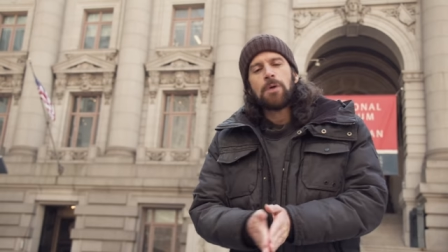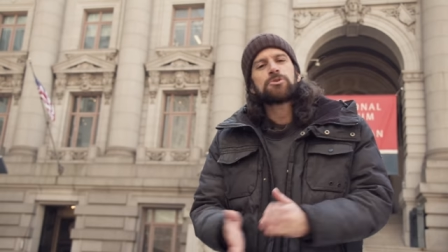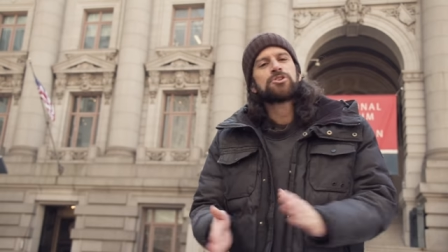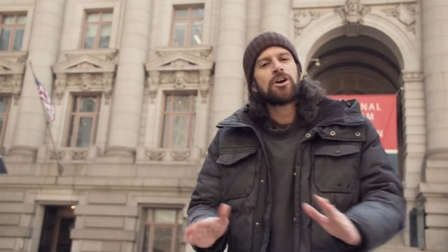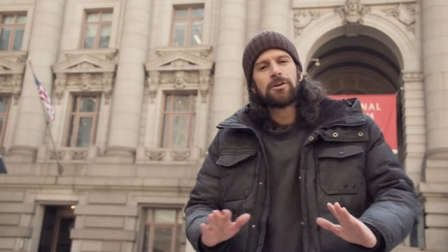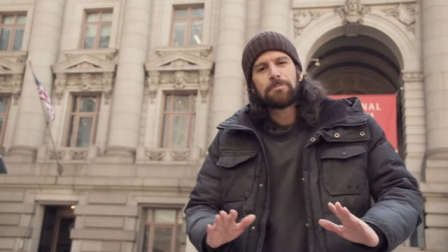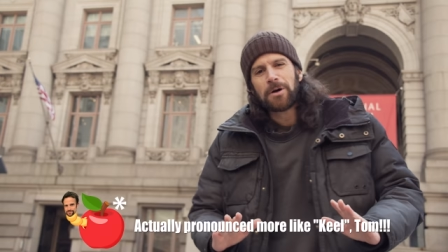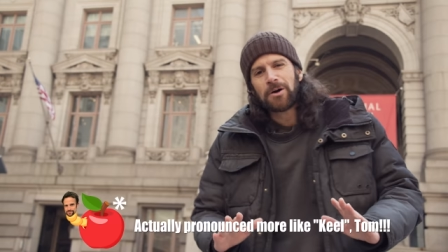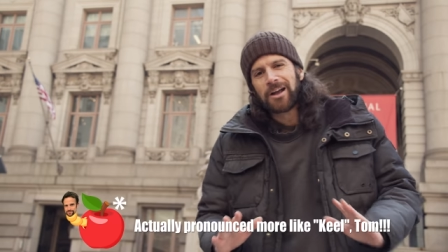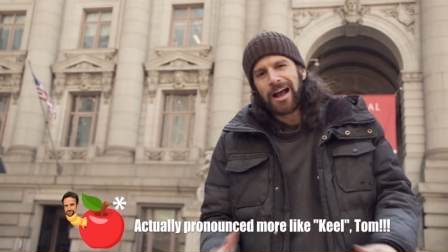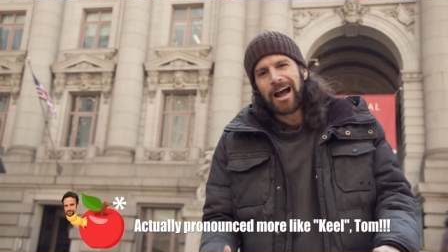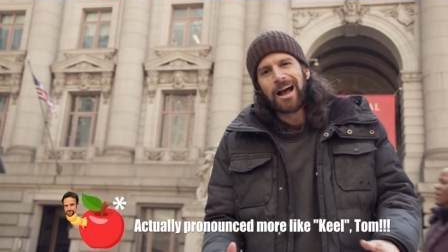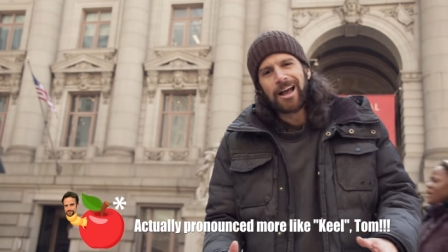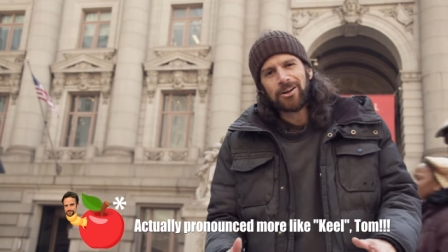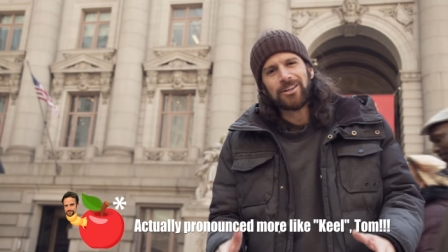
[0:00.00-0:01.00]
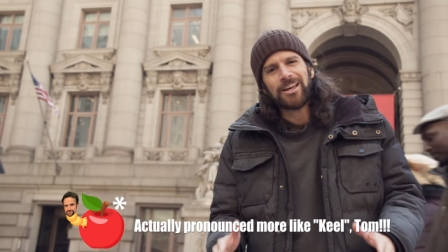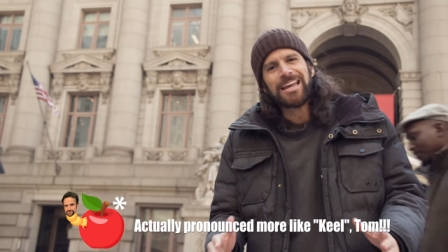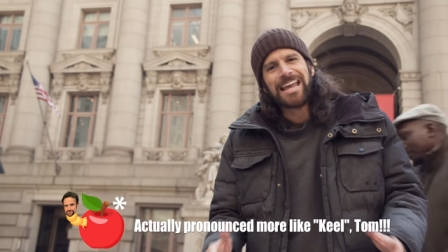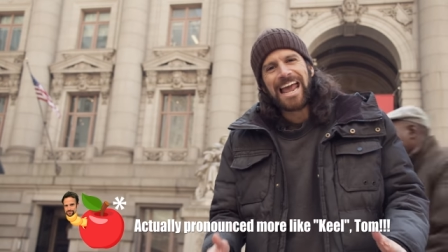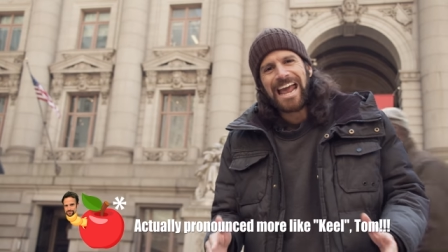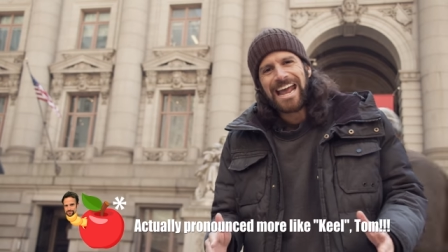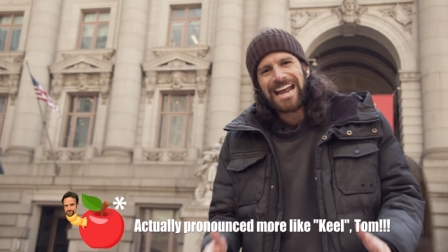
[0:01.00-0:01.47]
and we're talking about Kyle like
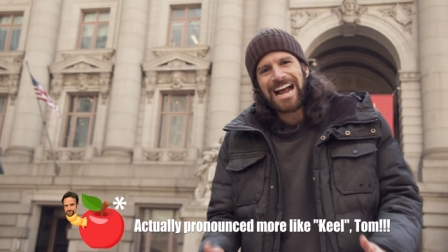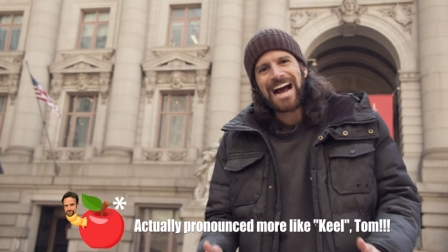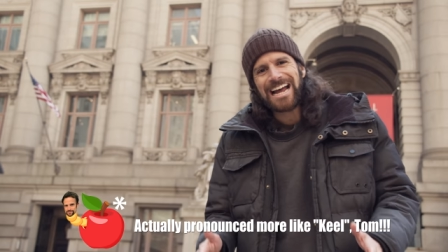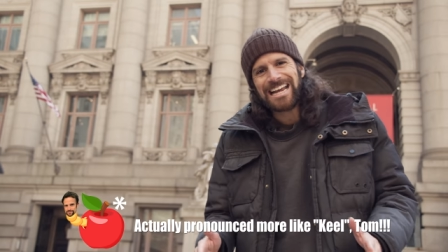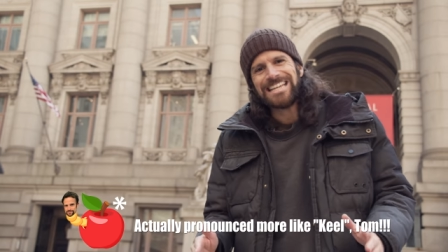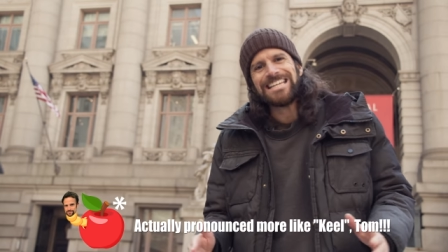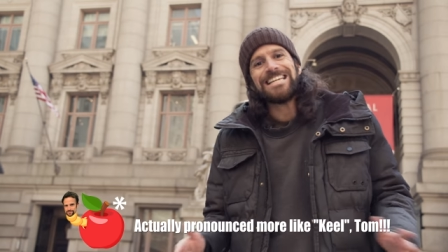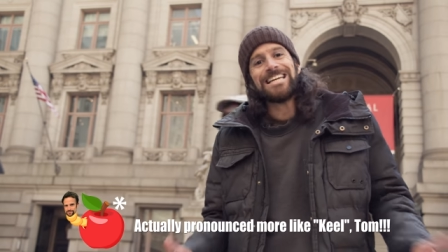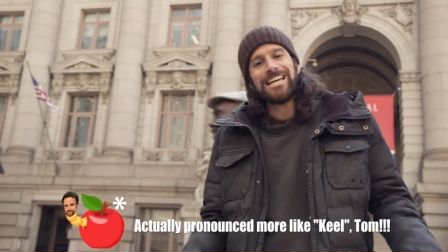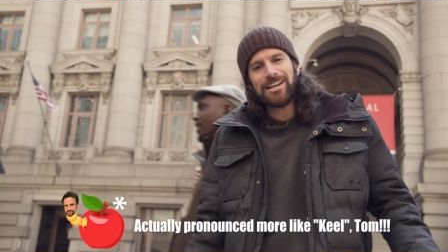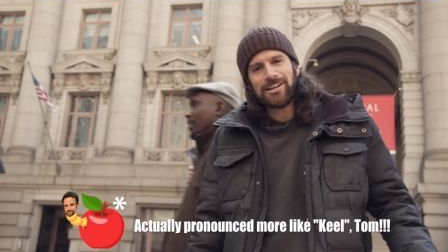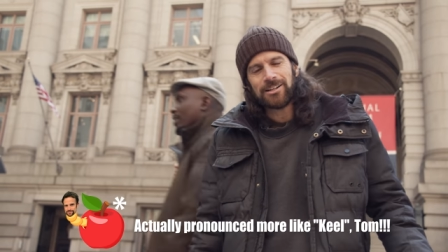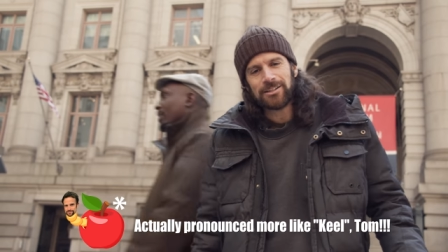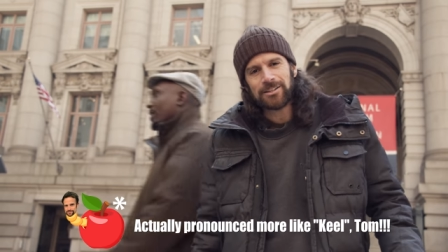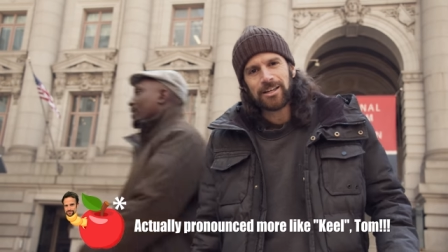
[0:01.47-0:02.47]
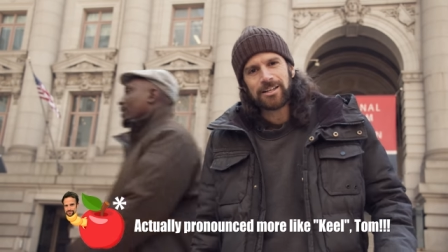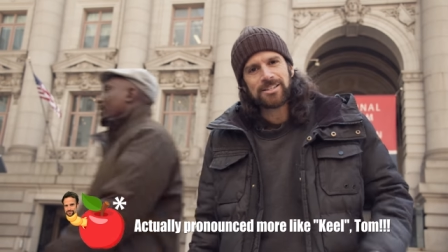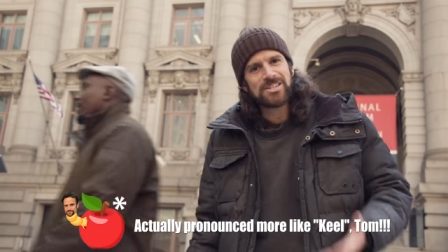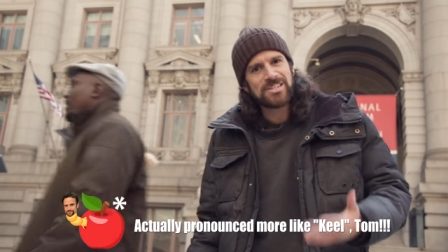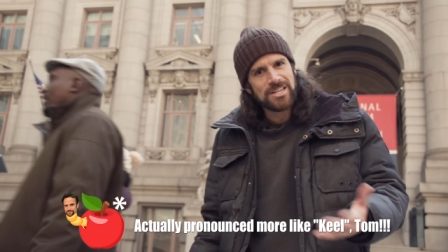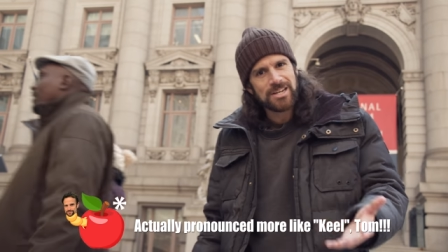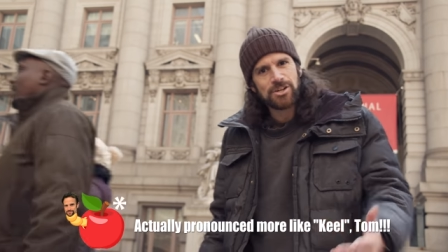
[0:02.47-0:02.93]
K-I-E-L, like the
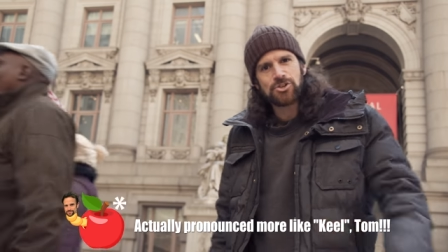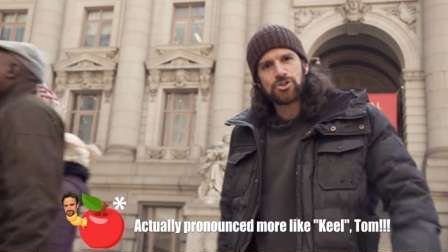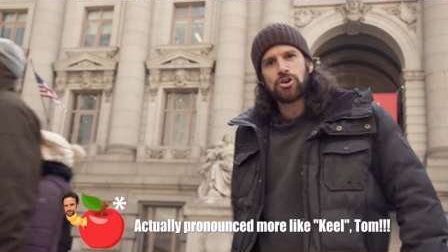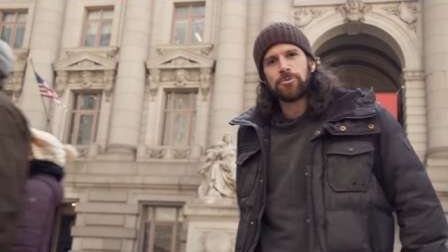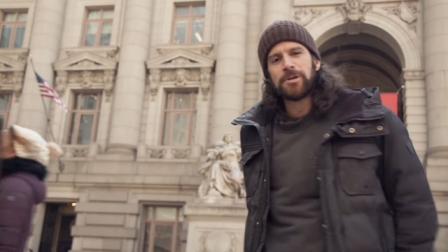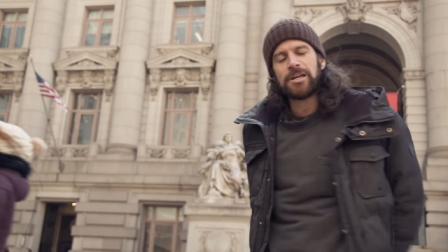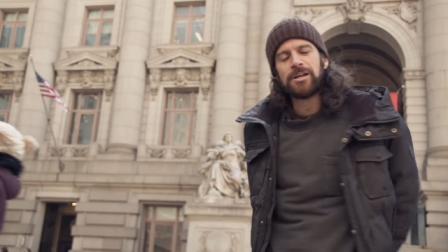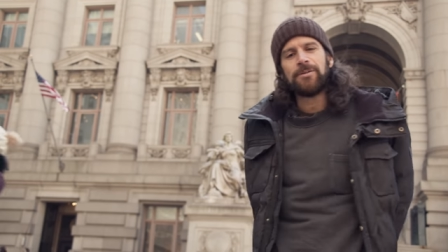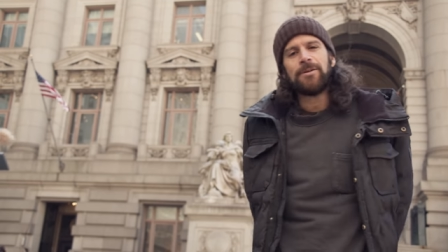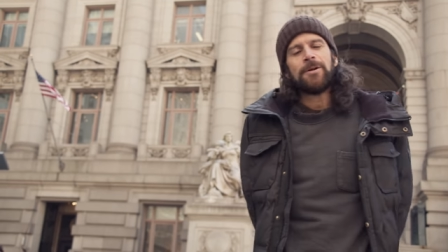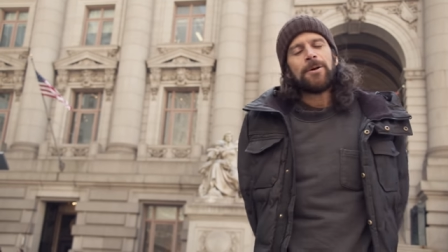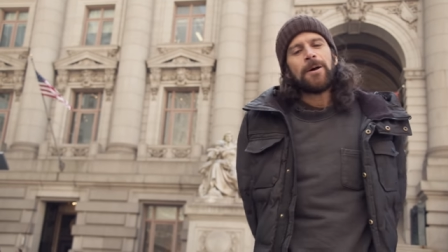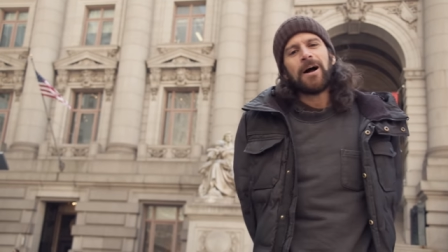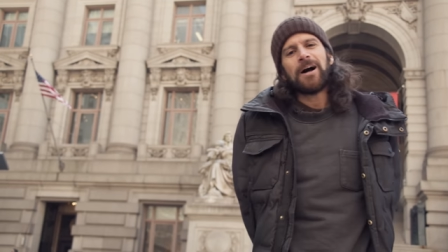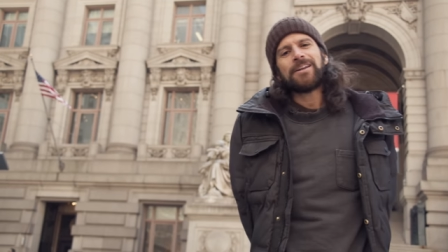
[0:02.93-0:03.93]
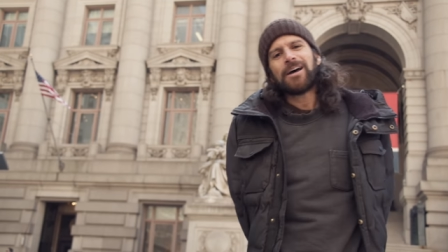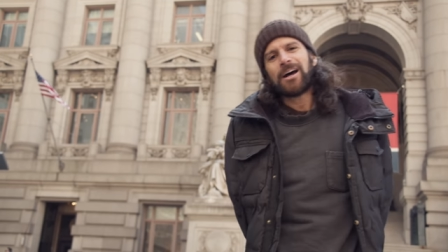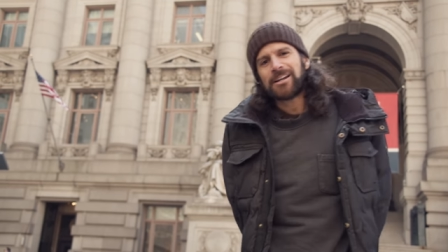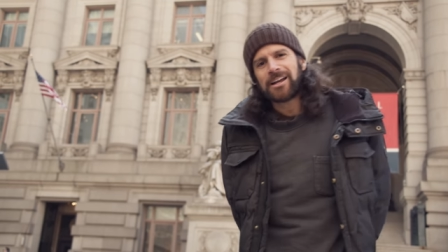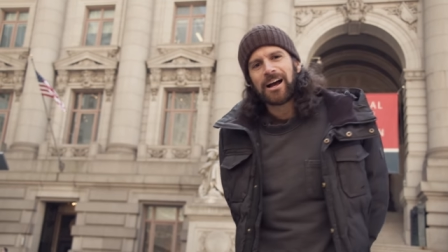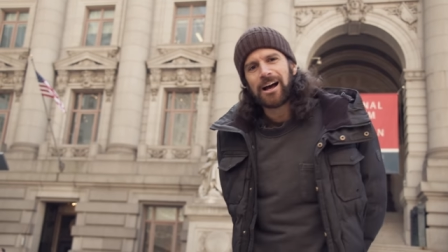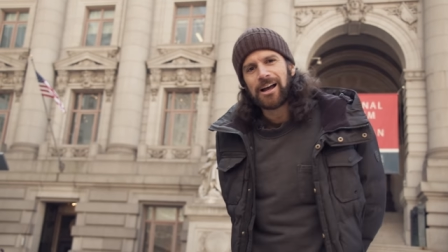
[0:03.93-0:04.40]
city in Germany, uh,
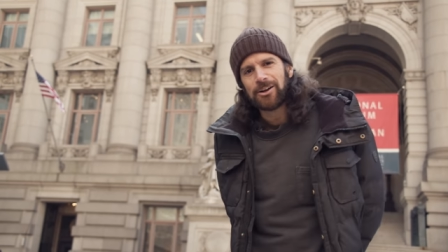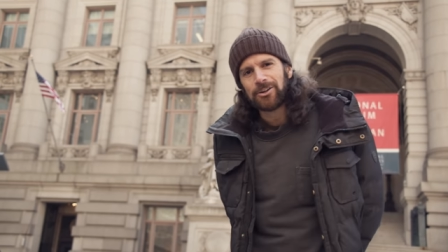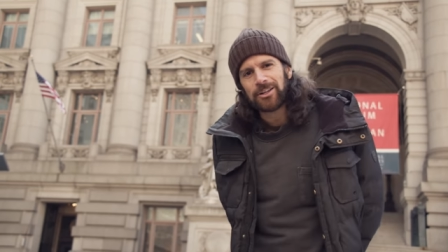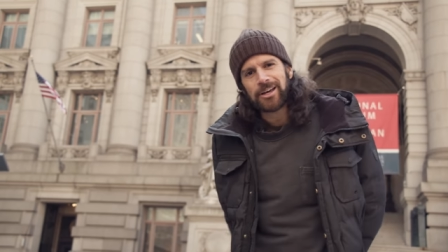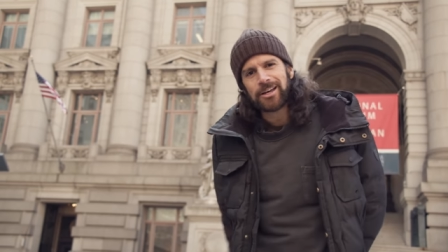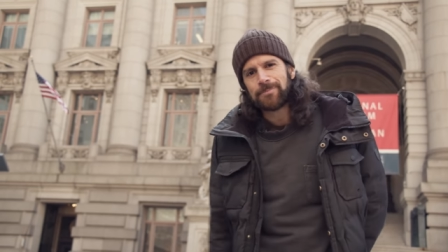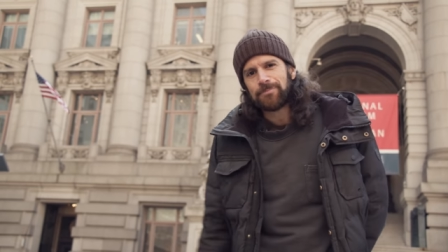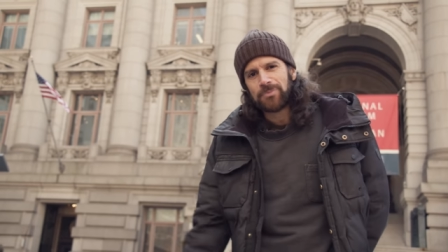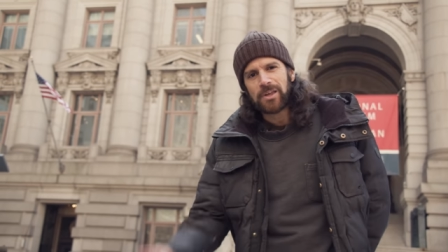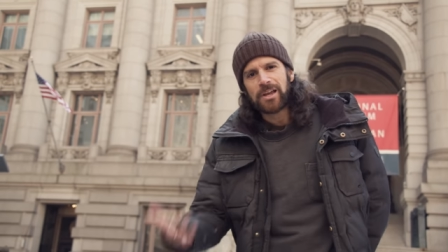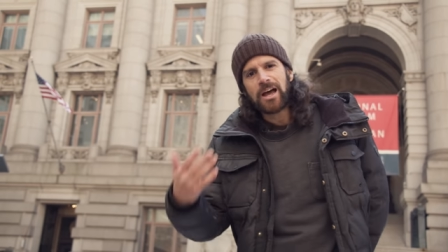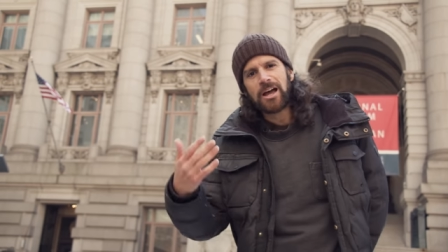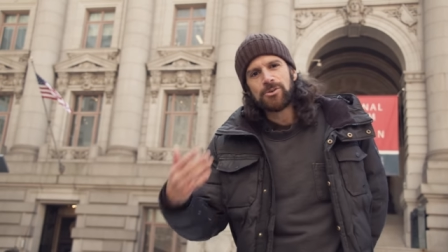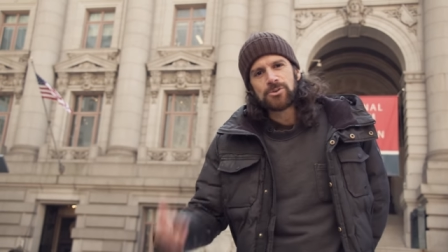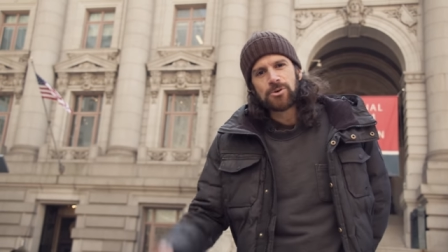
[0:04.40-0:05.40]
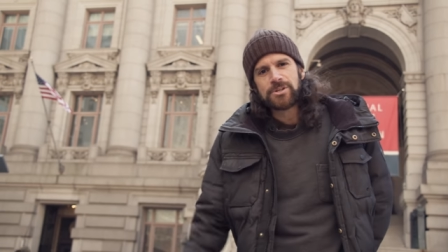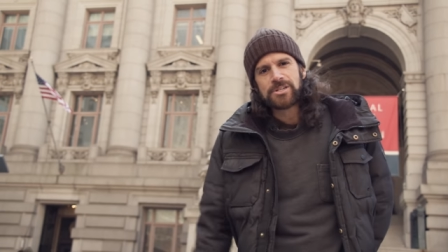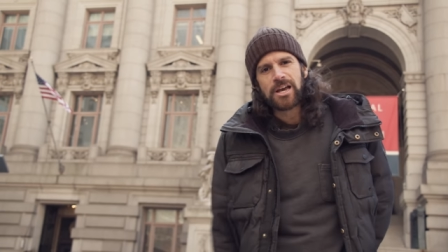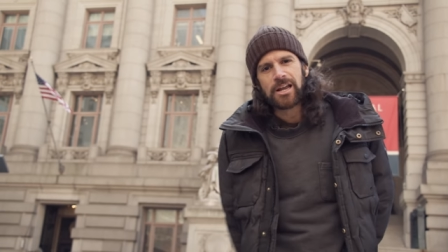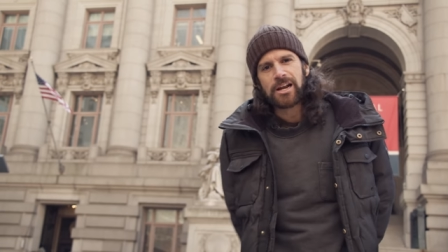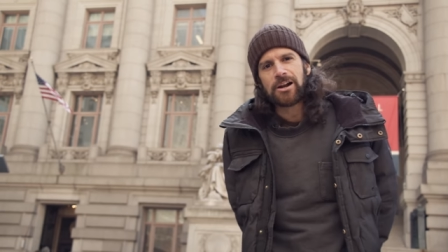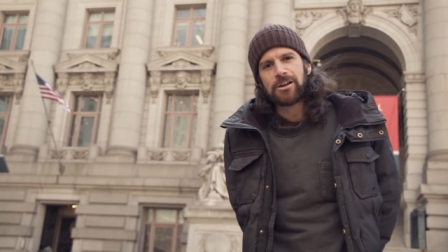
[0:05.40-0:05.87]
not Kyle like the guy who's always
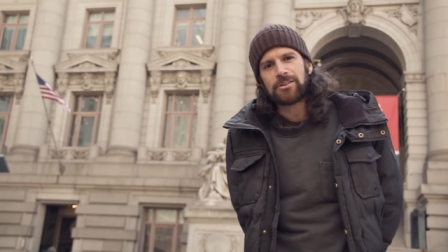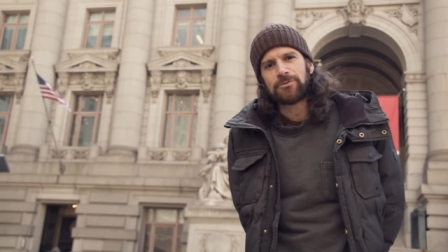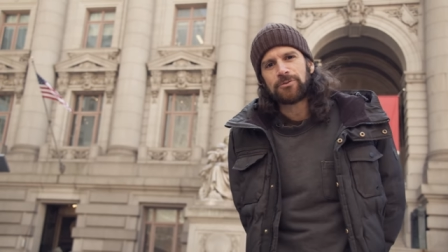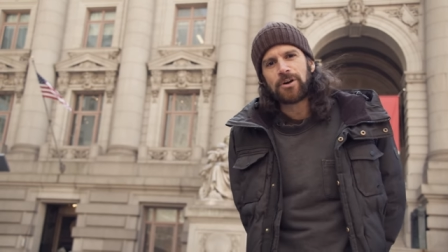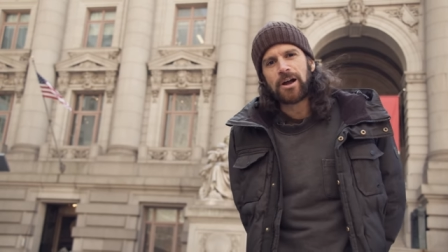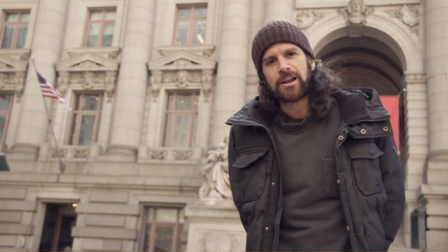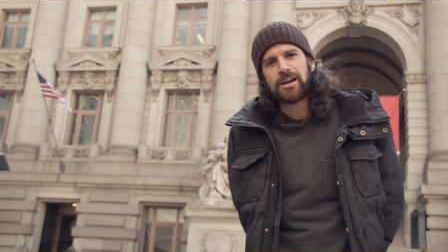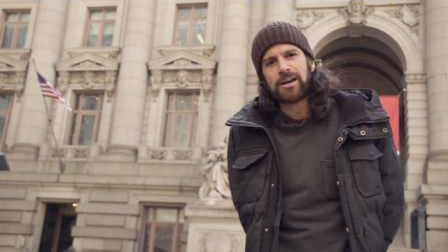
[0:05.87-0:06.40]
hanging out at the frat